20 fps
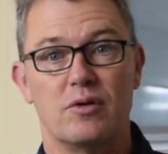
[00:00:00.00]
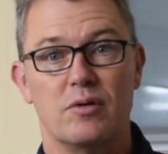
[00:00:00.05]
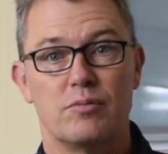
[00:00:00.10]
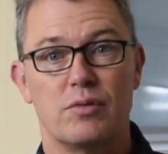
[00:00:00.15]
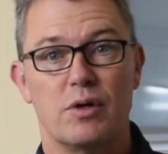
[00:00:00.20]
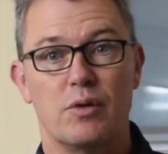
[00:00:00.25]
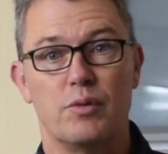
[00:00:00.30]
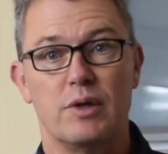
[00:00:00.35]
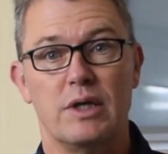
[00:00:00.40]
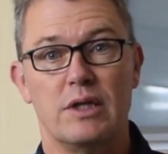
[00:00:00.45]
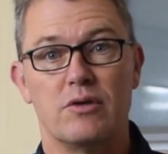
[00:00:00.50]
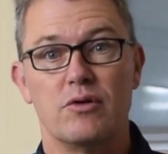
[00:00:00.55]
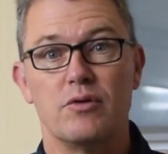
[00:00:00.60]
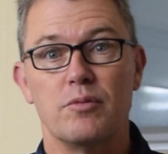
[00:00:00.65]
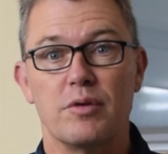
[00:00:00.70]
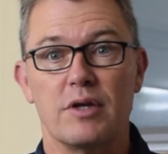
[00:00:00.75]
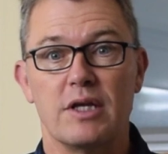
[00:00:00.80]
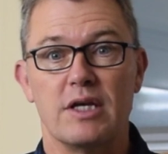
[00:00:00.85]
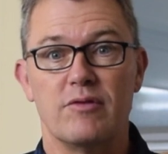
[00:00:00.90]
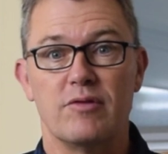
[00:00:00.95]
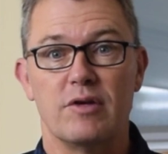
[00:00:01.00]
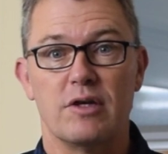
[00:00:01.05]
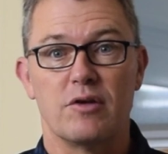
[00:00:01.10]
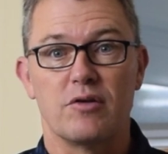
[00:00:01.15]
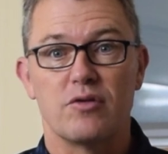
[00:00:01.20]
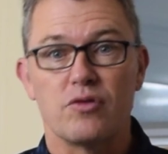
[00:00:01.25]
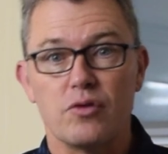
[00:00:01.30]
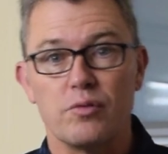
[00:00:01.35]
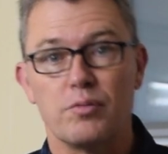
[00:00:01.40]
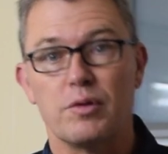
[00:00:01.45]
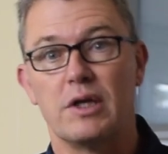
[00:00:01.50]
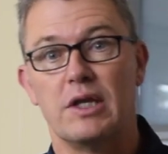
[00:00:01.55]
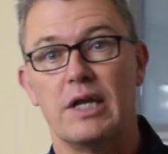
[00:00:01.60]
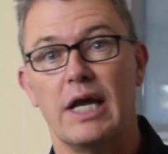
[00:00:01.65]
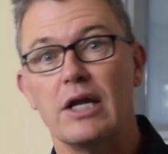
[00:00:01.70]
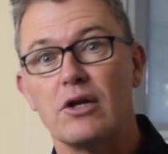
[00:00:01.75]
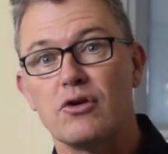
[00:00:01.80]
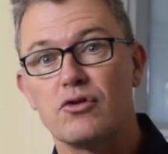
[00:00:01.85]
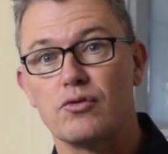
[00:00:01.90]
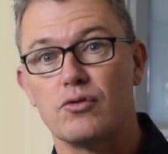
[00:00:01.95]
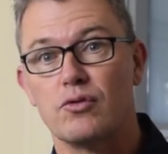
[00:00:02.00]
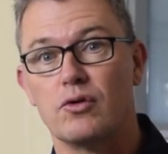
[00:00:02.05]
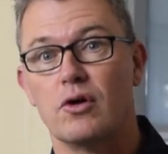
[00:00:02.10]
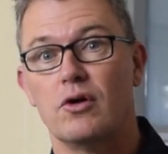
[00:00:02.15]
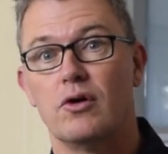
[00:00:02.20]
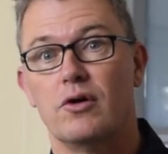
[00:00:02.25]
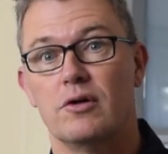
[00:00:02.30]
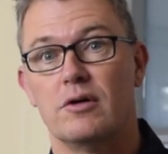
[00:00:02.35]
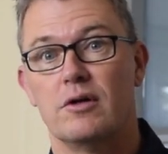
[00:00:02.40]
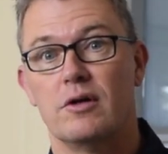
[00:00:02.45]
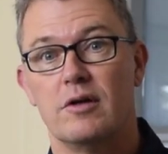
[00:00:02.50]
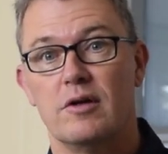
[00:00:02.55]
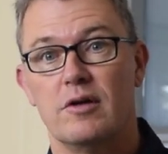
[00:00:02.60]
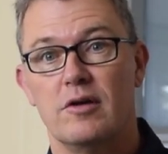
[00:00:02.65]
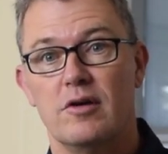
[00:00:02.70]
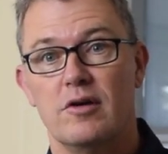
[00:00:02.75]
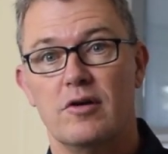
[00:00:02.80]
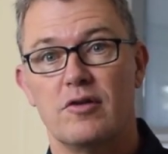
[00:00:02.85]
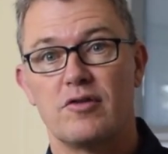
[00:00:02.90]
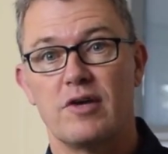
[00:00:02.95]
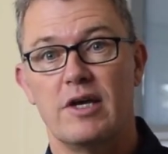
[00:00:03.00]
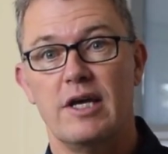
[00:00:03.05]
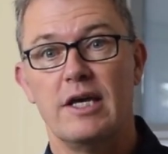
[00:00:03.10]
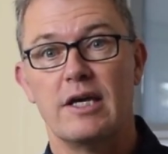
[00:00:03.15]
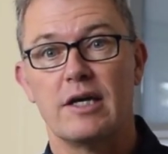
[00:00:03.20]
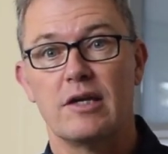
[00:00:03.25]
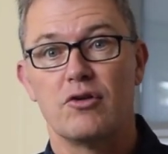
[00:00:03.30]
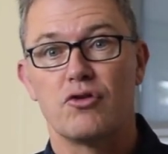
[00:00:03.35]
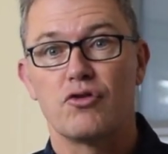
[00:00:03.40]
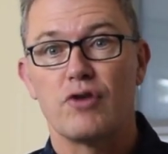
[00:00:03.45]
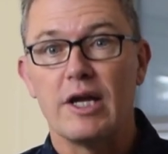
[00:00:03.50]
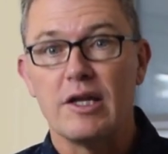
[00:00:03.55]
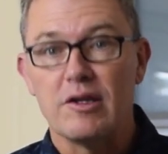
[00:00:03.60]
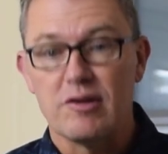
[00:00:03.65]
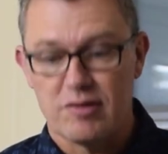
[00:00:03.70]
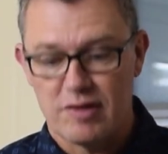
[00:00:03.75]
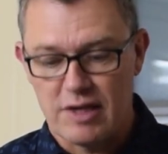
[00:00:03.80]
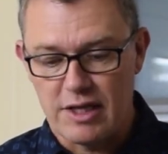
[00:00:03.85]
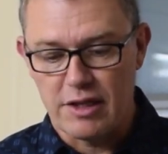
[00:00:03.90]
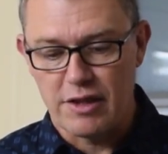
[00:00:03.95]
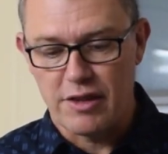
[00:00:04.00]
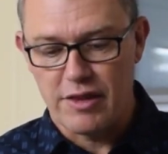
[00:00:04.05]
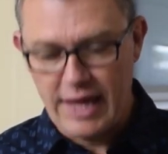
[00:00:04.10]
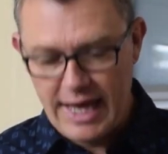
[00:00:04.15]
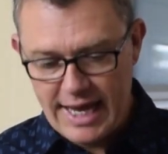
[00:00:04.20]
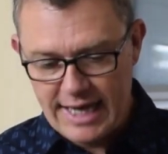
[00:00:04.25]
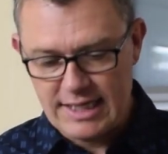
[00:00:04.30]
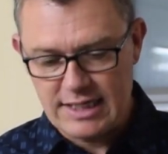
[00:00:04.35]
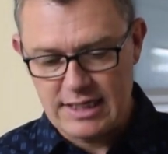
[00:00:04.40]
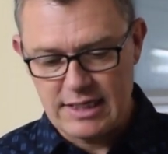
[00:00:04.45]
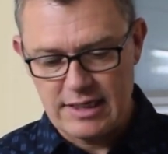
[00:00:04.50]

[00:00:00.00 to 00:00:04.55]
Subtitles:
But we do believe in a supernatural God, so he can transcend that.